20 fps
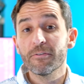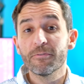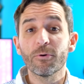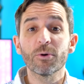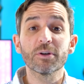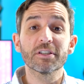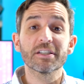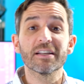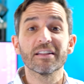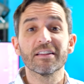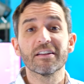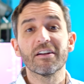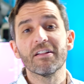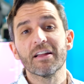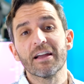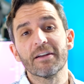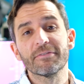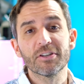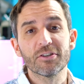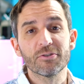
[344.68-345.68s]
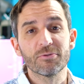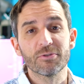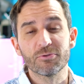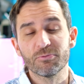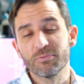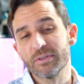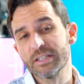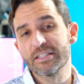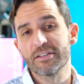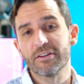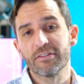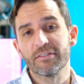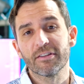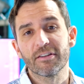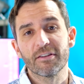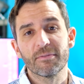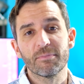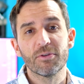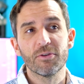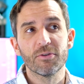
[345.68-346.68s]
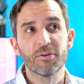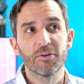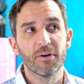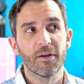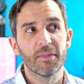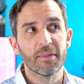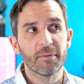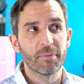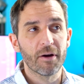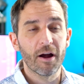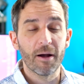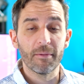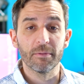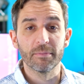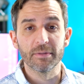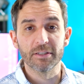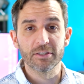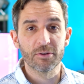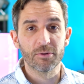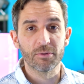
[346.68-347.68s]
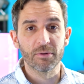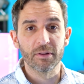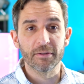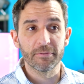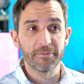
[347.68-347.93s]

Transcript: Fortunately, all I have to do is restart the computer and the problem is totally